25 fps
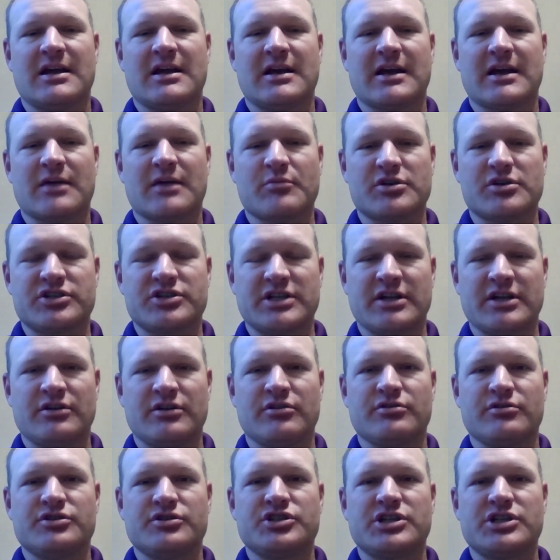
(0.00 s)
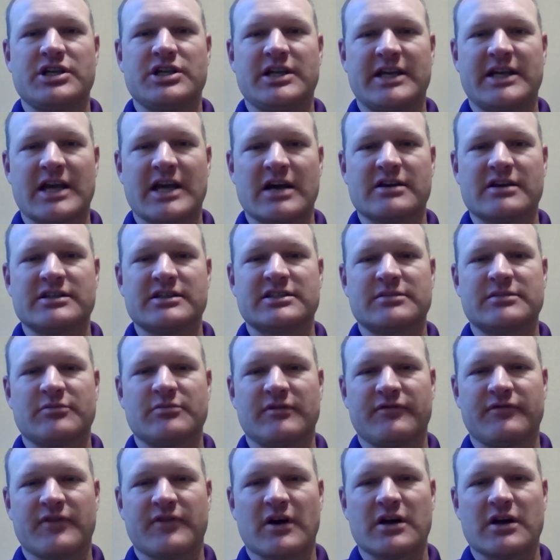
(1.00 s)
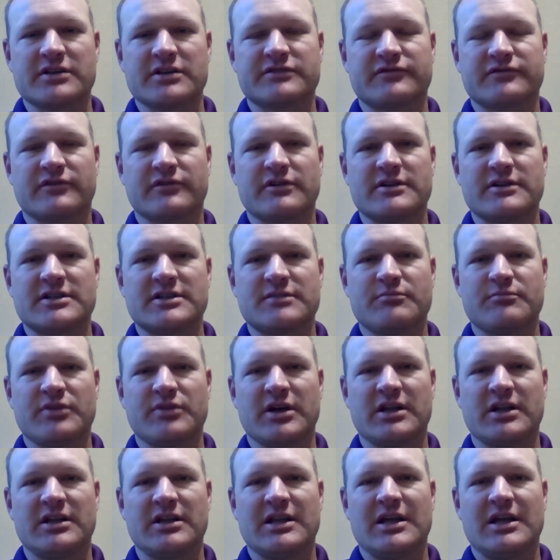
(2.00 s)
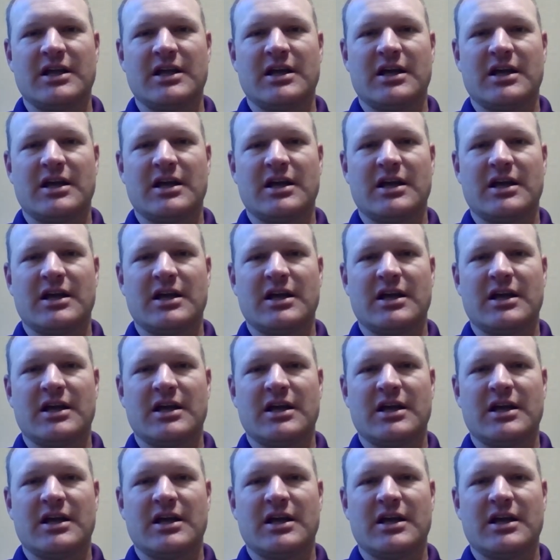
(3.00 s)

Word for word: how much energy, calcium, and phosphorus, but